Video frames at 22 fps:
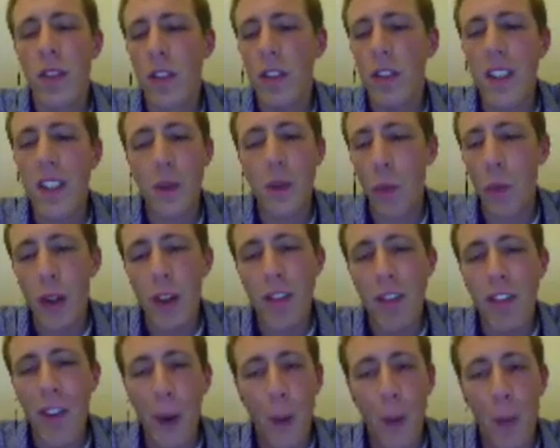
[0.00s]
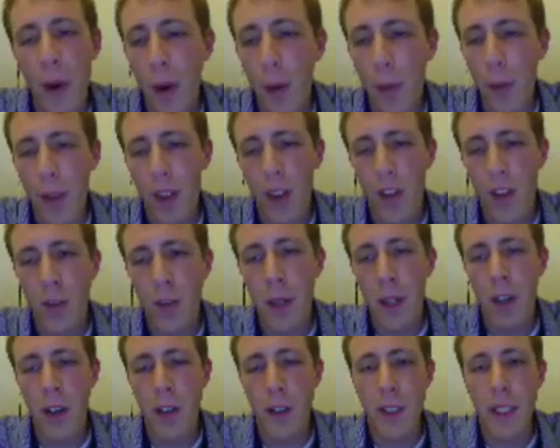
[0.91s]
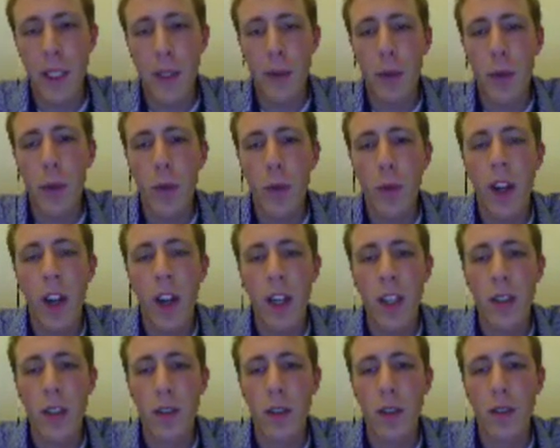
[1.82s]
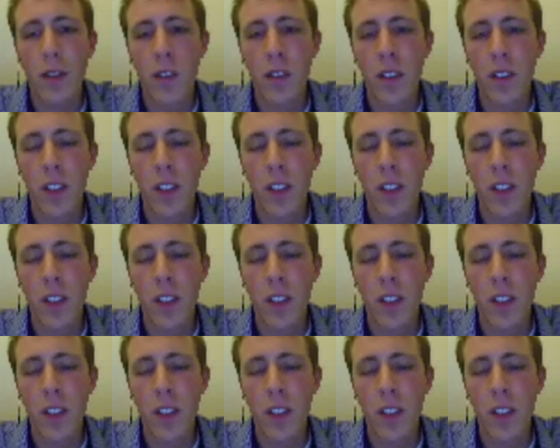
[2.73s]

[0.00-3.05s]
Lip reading: didn't work very well with us, because there were all kinds of